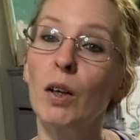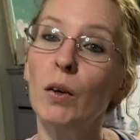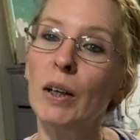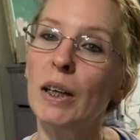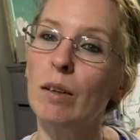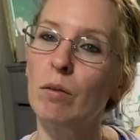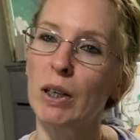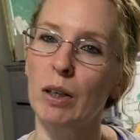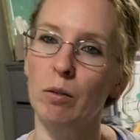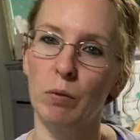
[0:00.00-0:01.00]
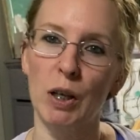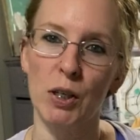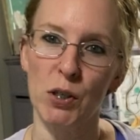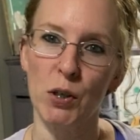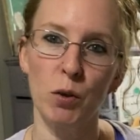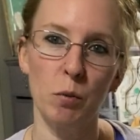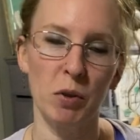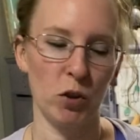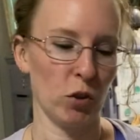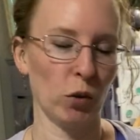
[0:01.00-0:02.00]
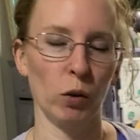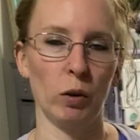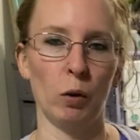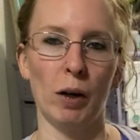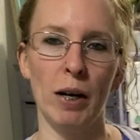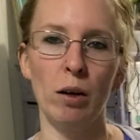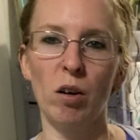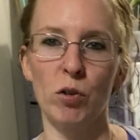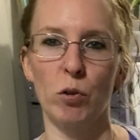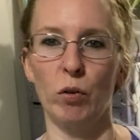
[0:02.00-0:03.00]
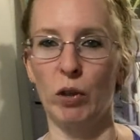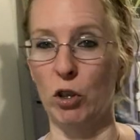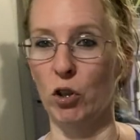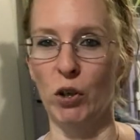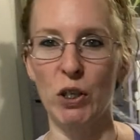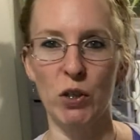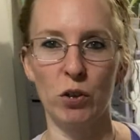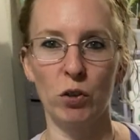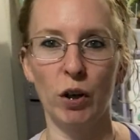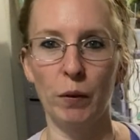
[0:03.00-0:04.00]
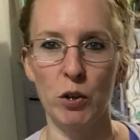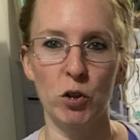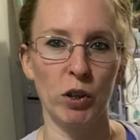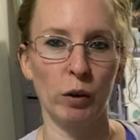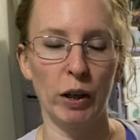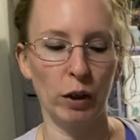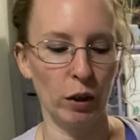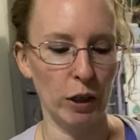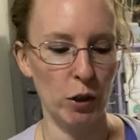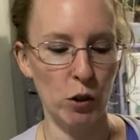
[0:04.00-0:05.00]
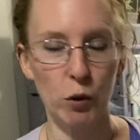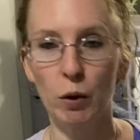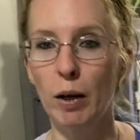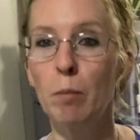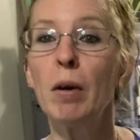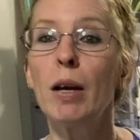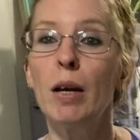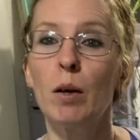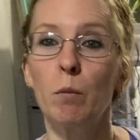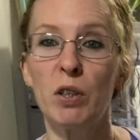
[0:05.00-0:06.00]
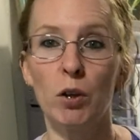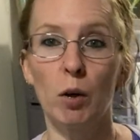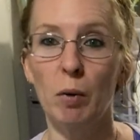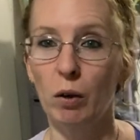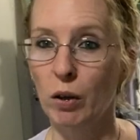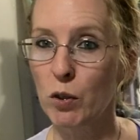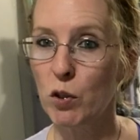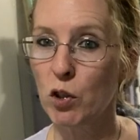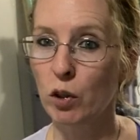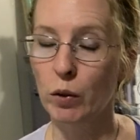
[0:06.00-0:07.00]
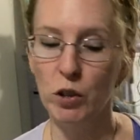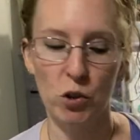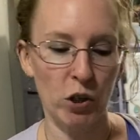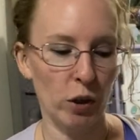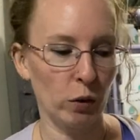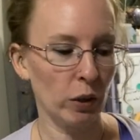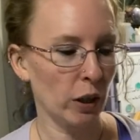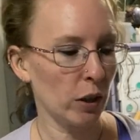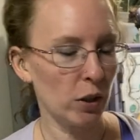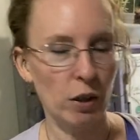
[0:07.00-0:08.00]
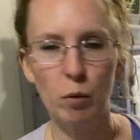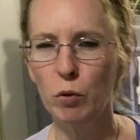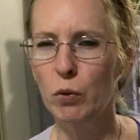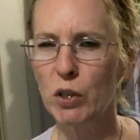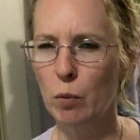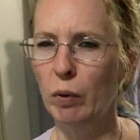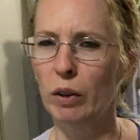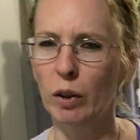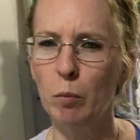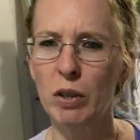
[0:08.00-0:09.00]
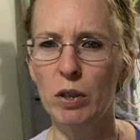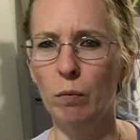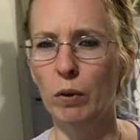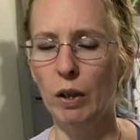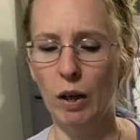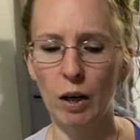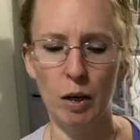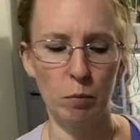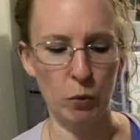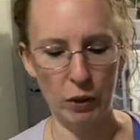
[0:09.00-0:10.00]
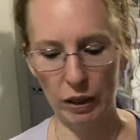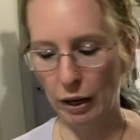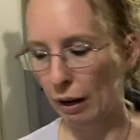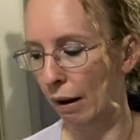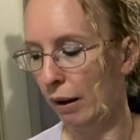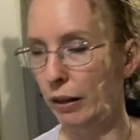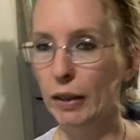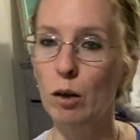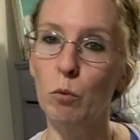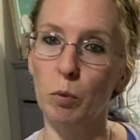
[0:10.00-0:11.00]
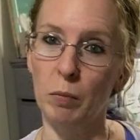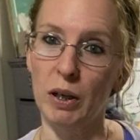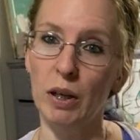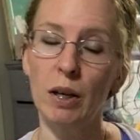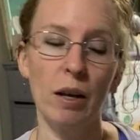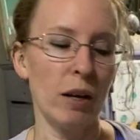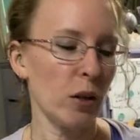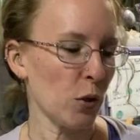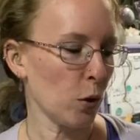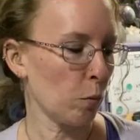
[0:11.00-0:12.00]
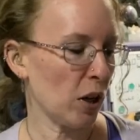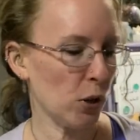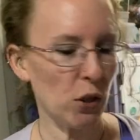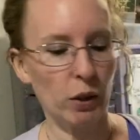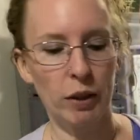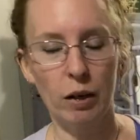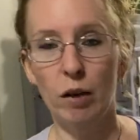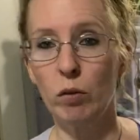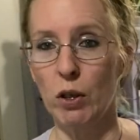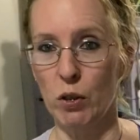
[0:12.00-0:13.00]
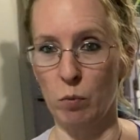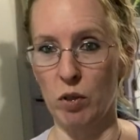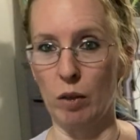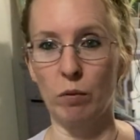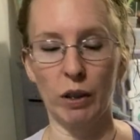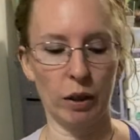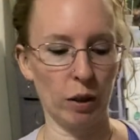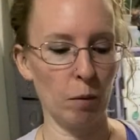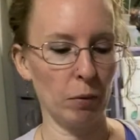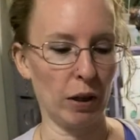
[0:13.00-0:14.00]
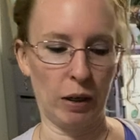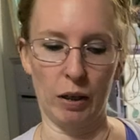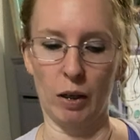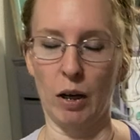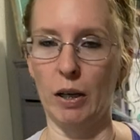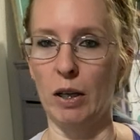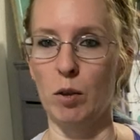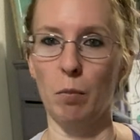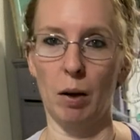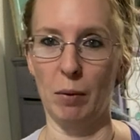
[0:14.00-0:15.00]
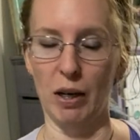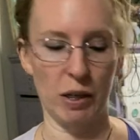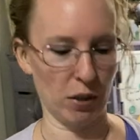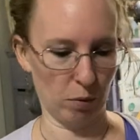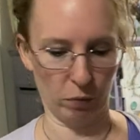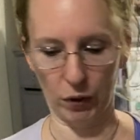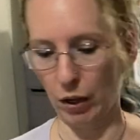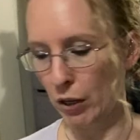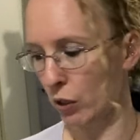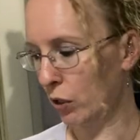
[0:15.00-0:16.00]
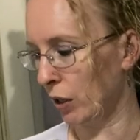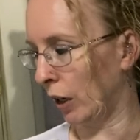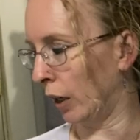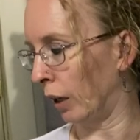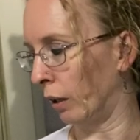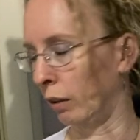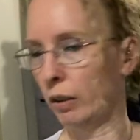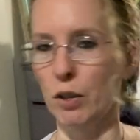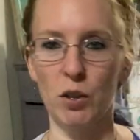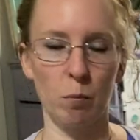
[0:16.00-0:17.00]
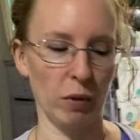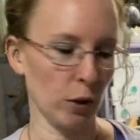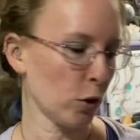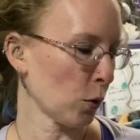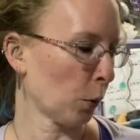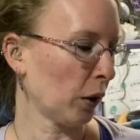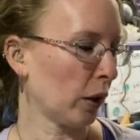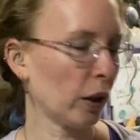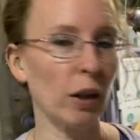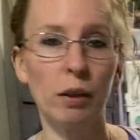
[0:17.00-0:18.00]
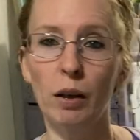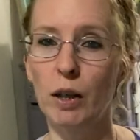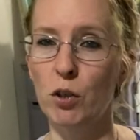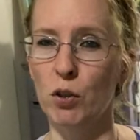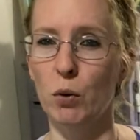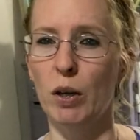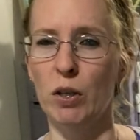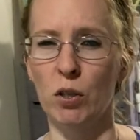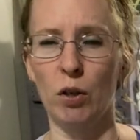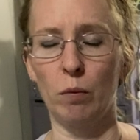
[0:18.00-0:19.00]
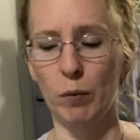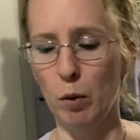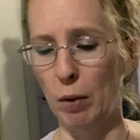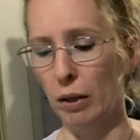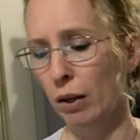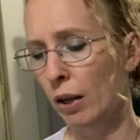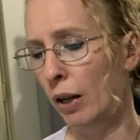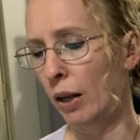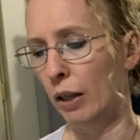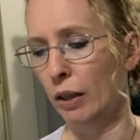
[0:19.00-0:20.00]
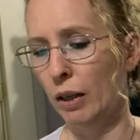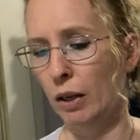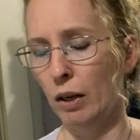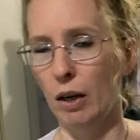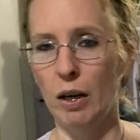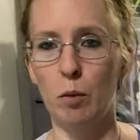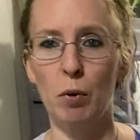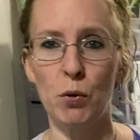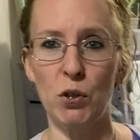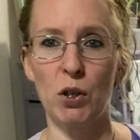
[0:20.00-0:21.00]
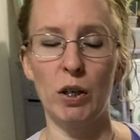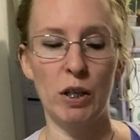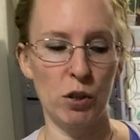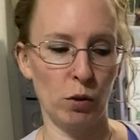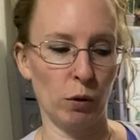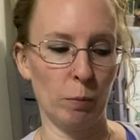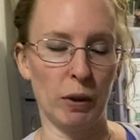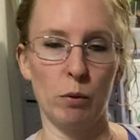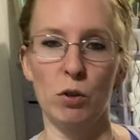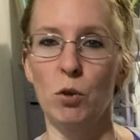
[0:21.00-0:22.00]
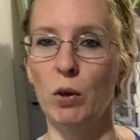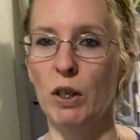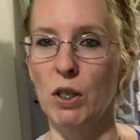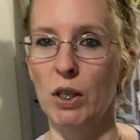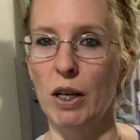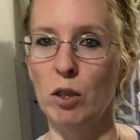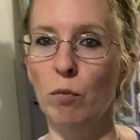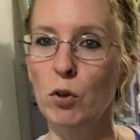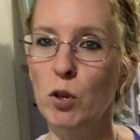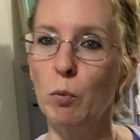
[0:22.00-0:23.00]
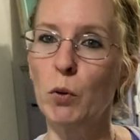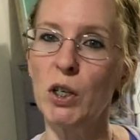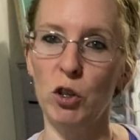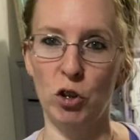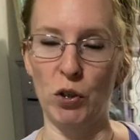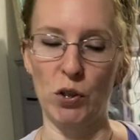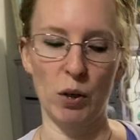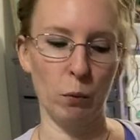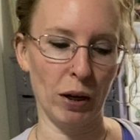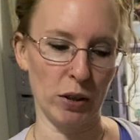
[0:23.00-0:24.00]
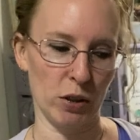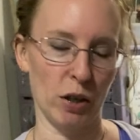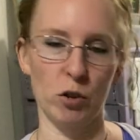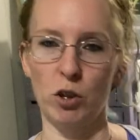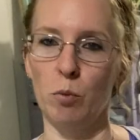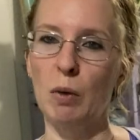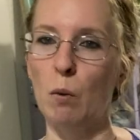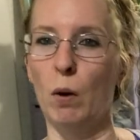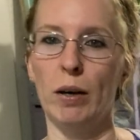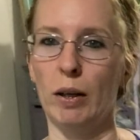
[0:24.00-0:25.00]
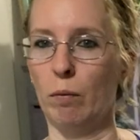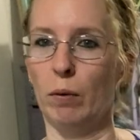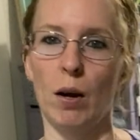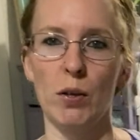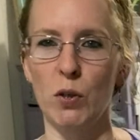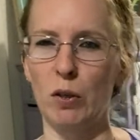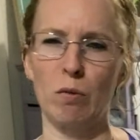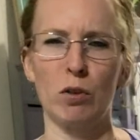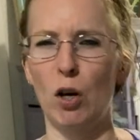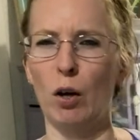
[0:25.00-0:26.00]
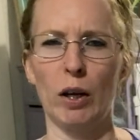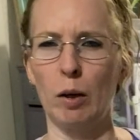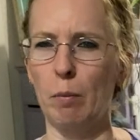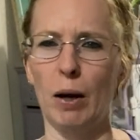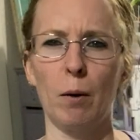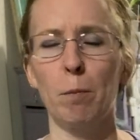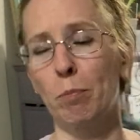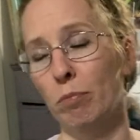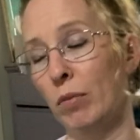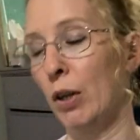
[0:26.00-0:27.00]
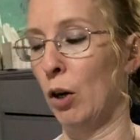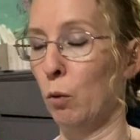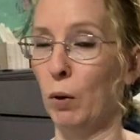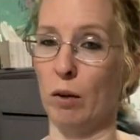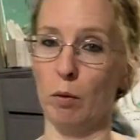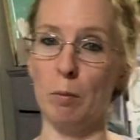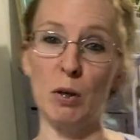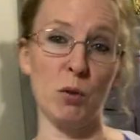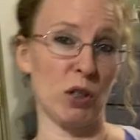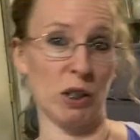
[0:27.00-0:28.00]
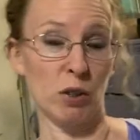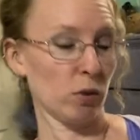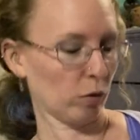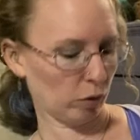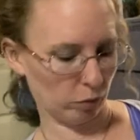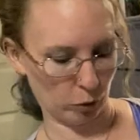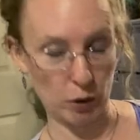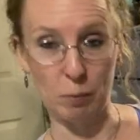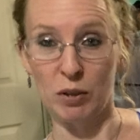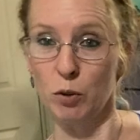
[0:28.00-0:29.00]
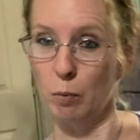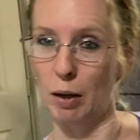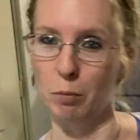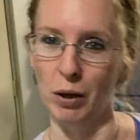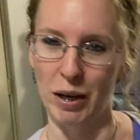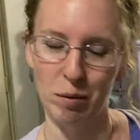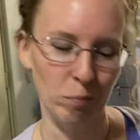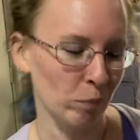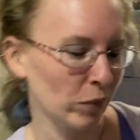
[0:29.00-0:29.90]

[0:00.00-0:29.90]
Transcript: Good evening, floss tube. It's your girl Lori here, also known as Sharky Stitcher on this channel and on Instagram. We talk about cross-stitching on this channel, and tonight we're doing something a little bit different. I'm doing a kit with me. So basically, I've got some stuff to kit up, and I need to bobbinate some floss and get some things sorted, and I thought I'd just go ahead and start filming. And then I had posted on Instagram that I was doing this and asked for some questions. That way it's not just me winding floss and talking about, you know, whatever musings creep into my brain.